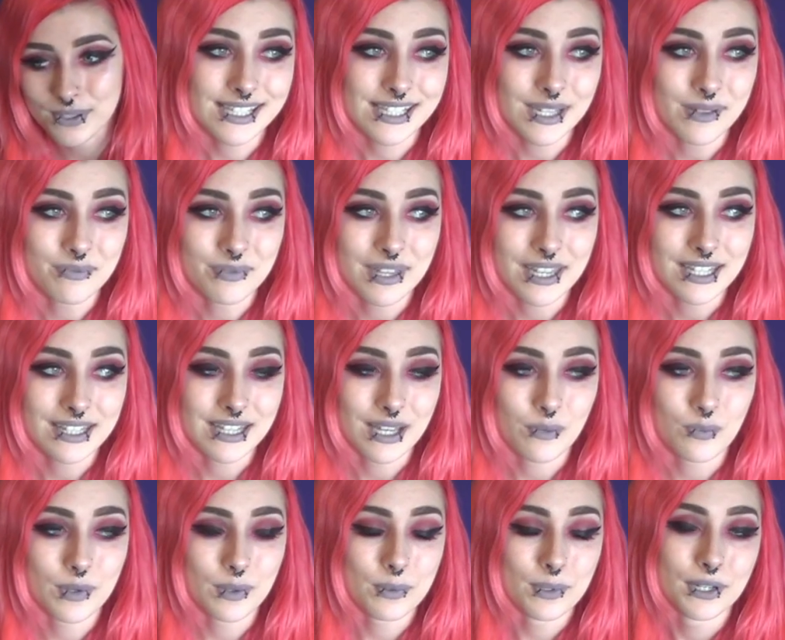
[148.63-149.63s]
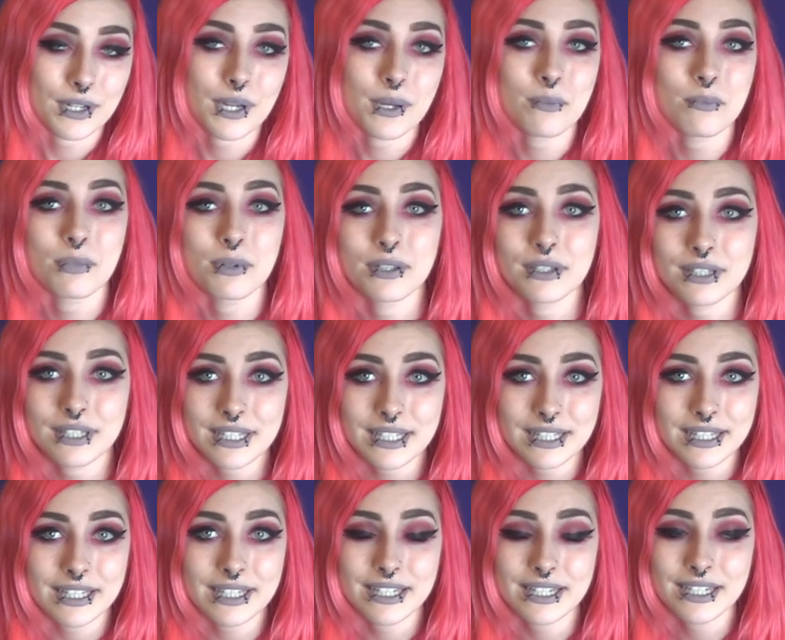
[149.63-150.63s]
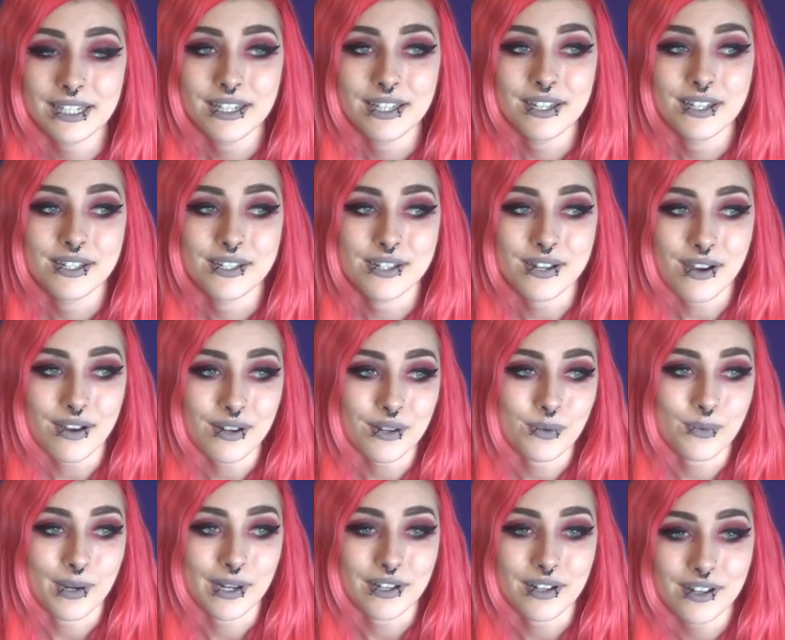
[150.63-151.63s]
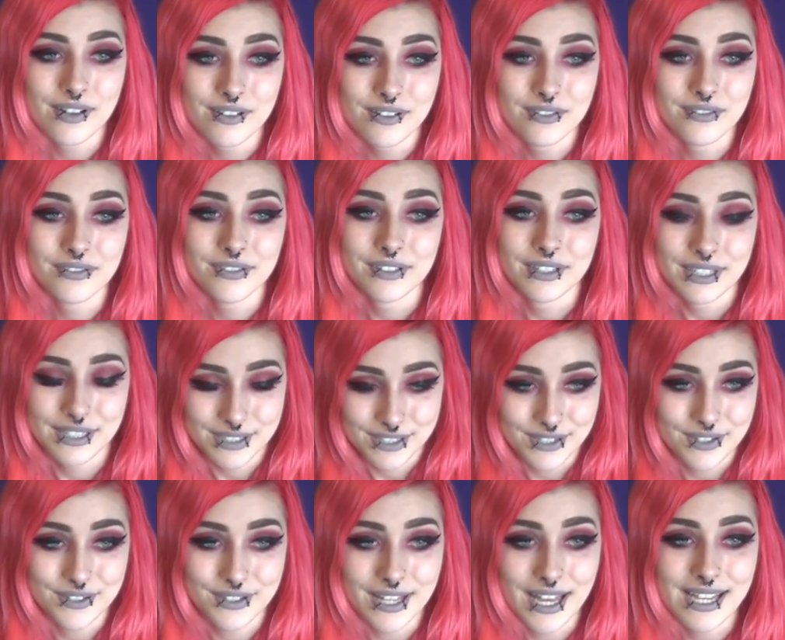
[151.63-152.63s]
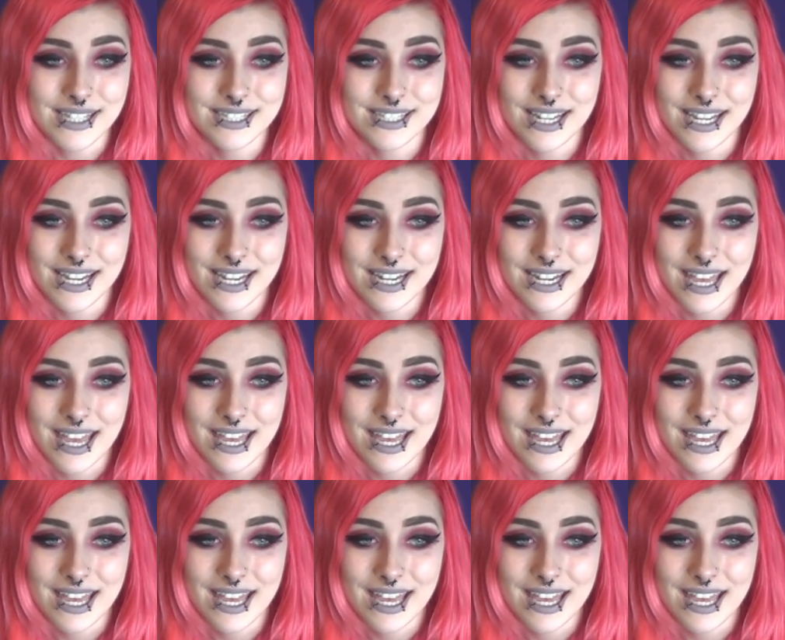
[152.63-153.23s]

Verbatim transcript: Something that we were completely not aware of until last night,